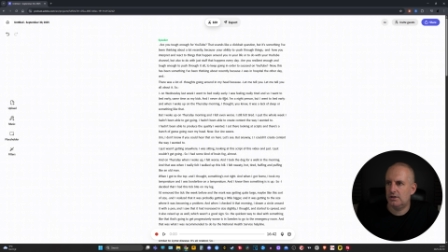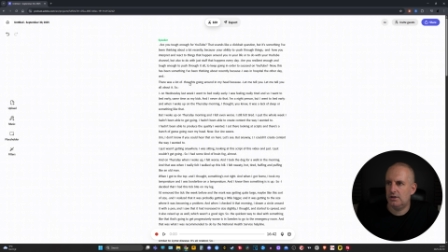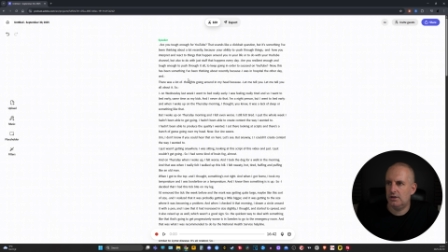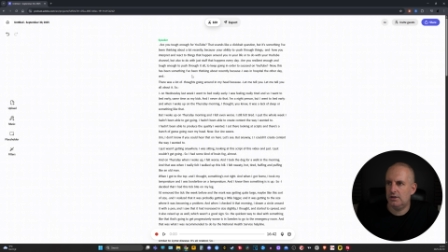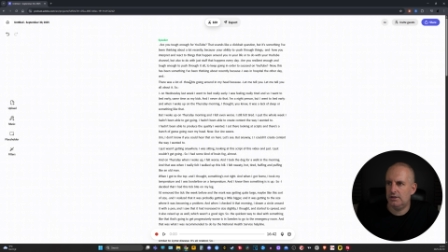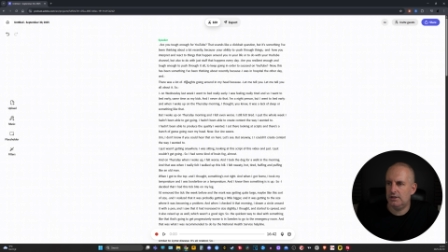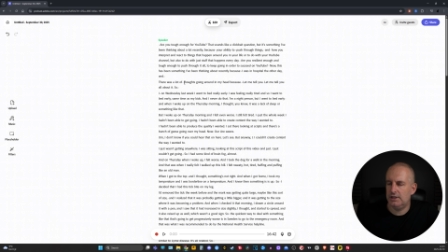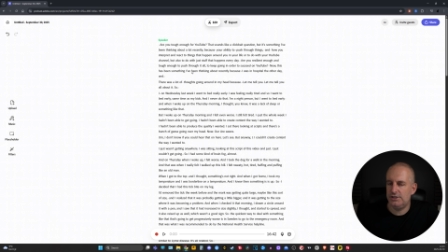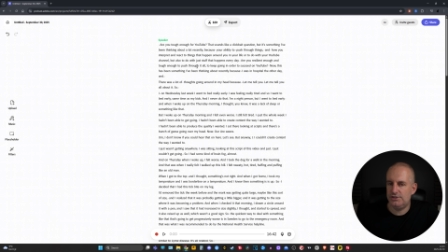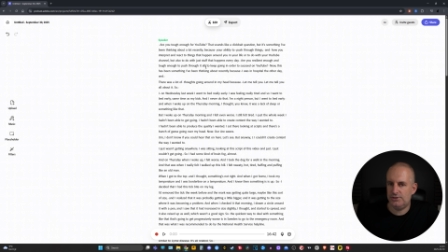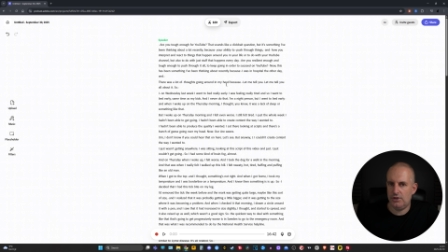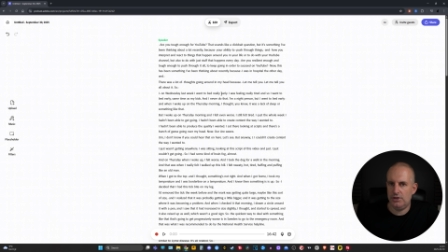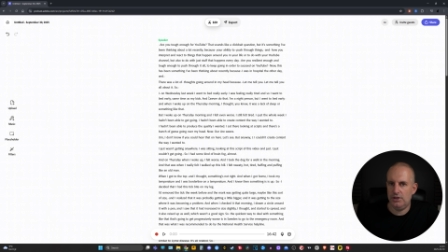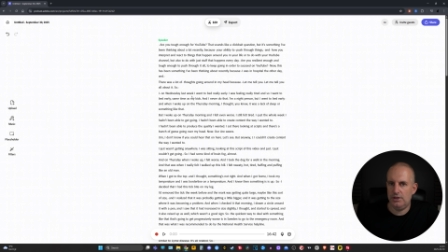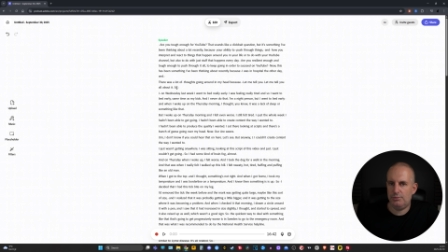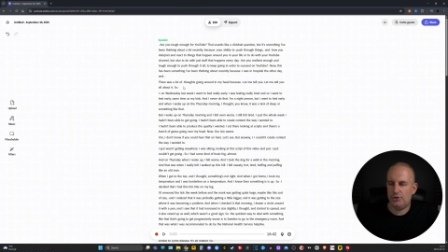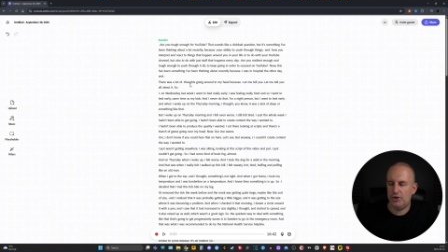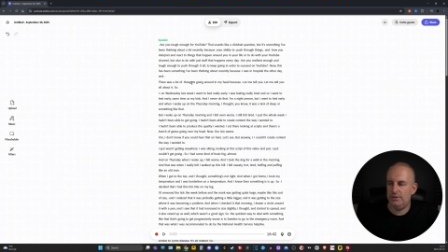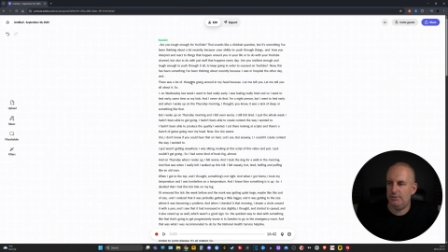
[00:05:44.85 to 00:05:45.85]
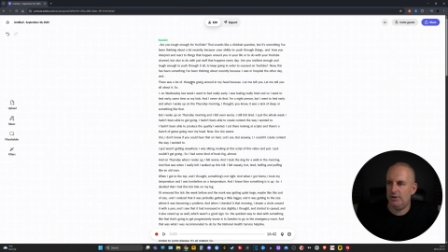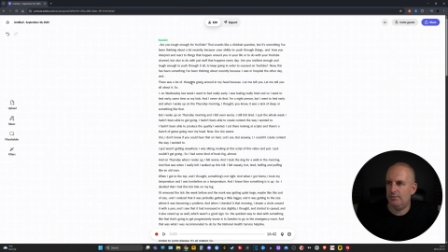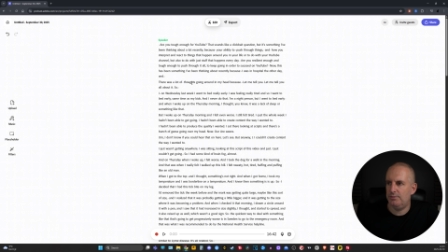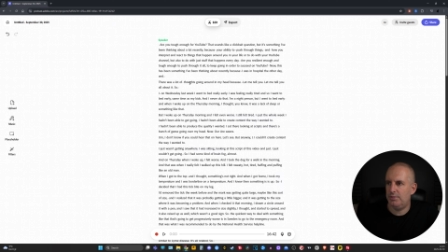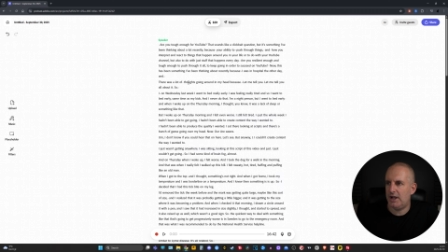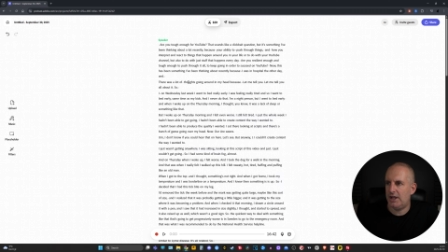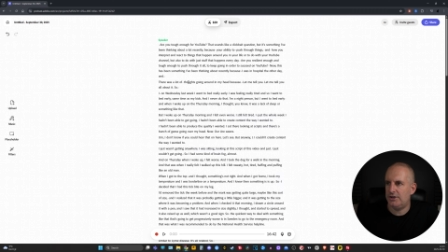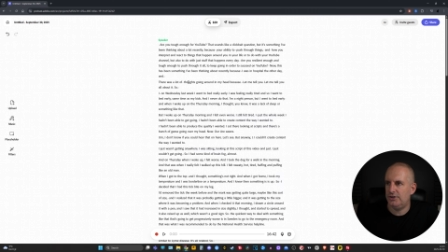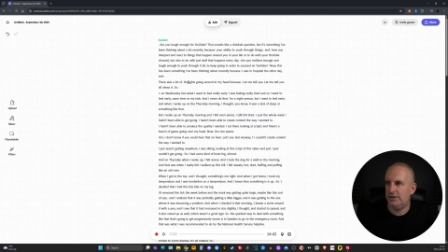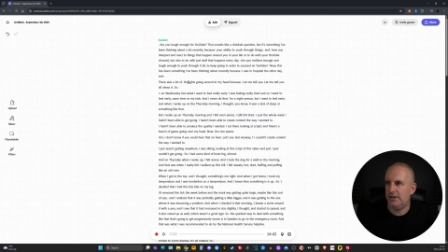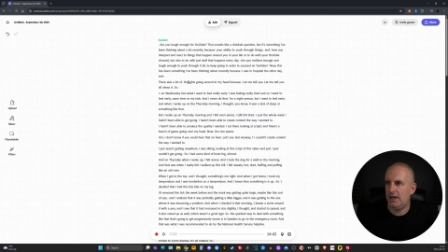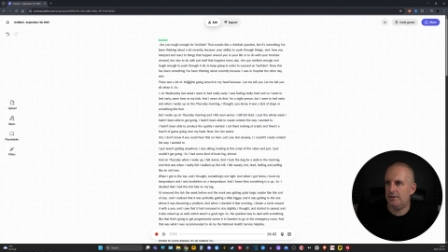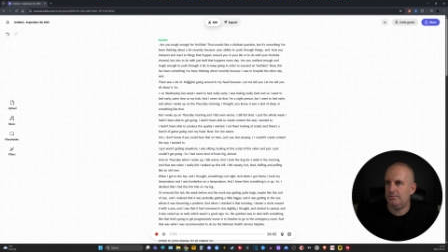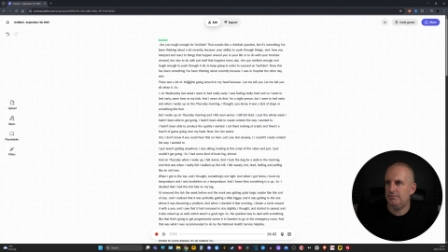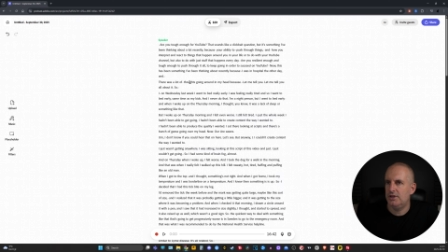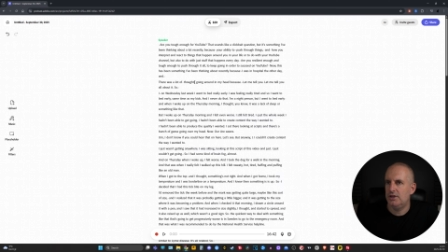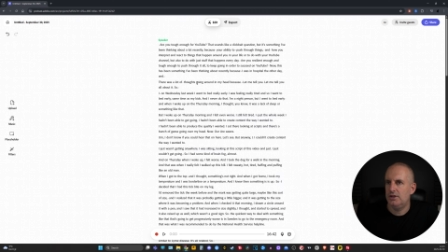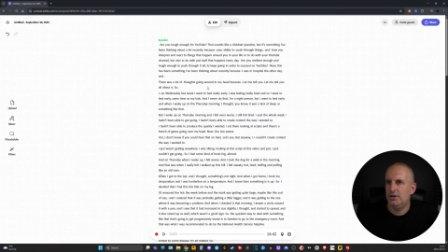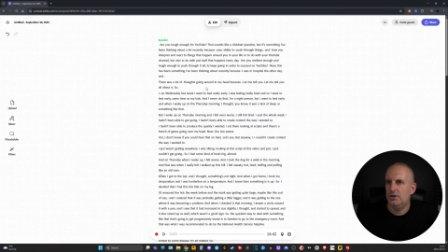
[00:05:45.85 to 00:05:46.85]
at least on the premium plan you
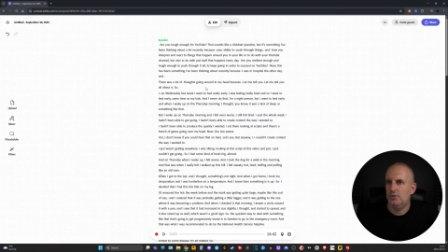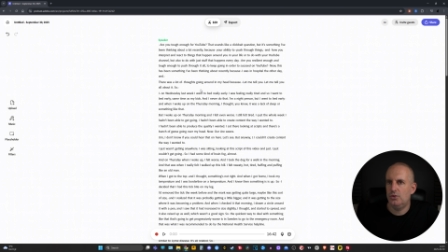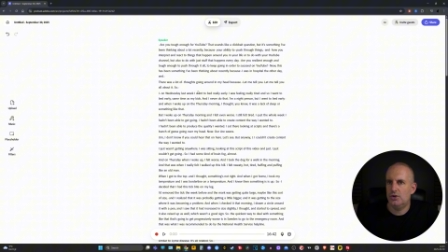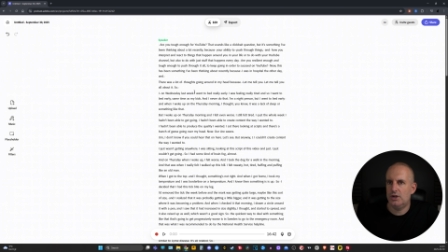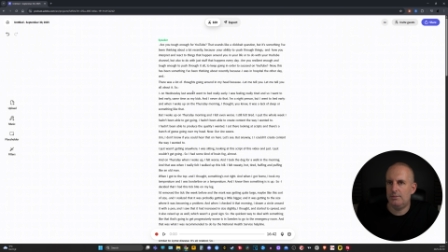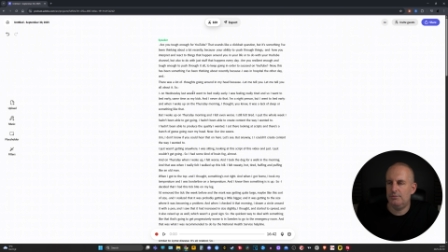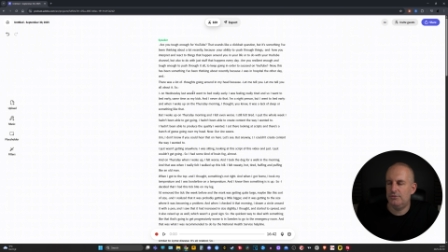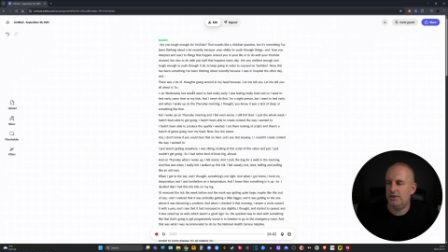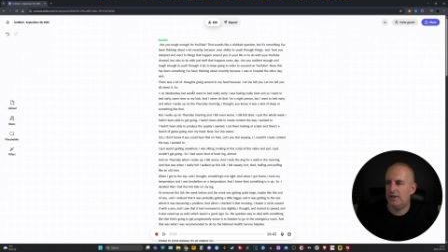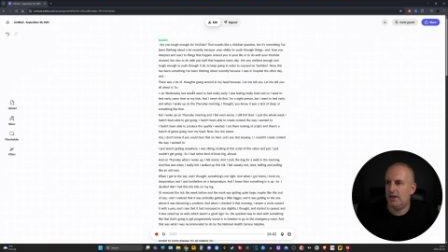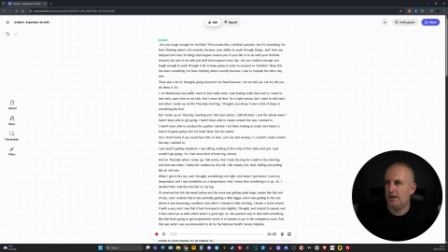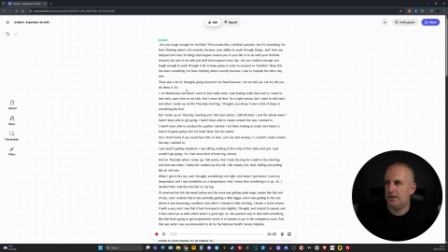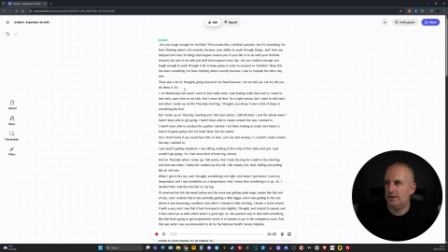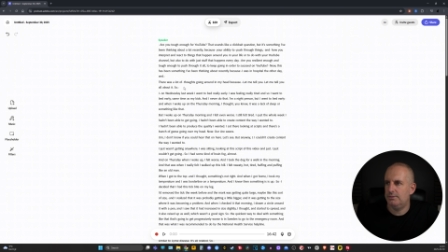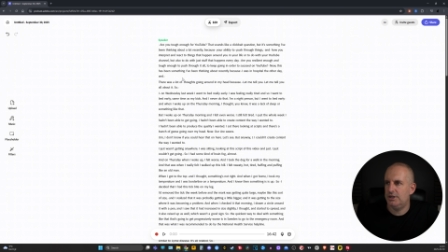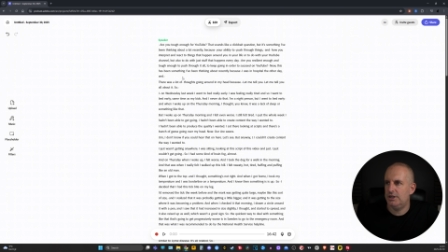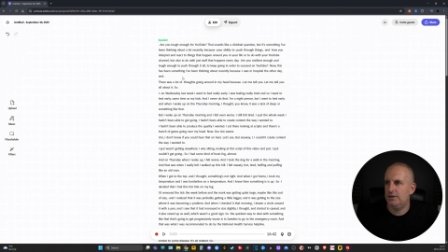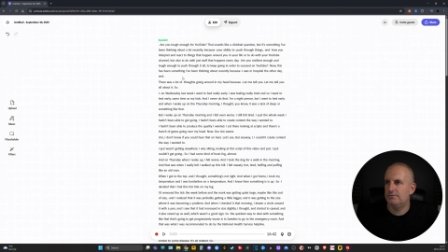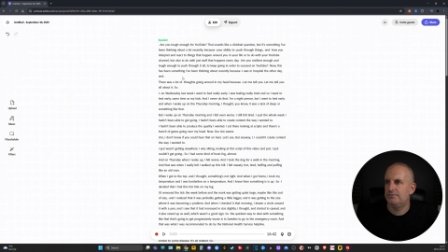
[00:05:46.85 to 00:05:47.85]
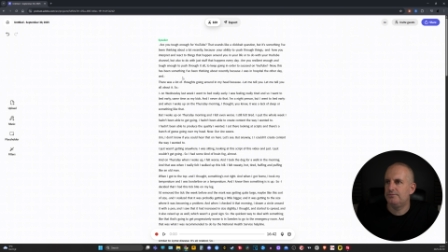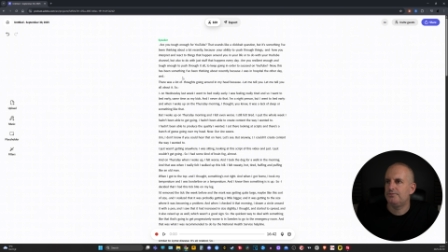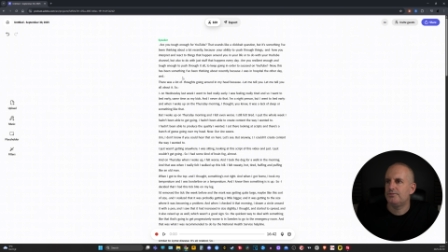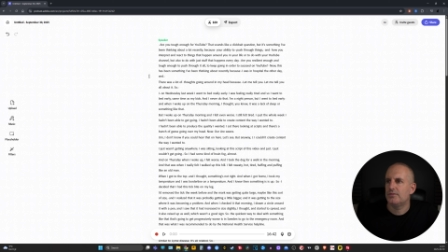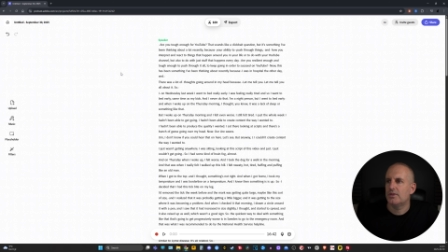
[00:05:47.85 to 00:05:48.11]
can. We'll come to that in a minute.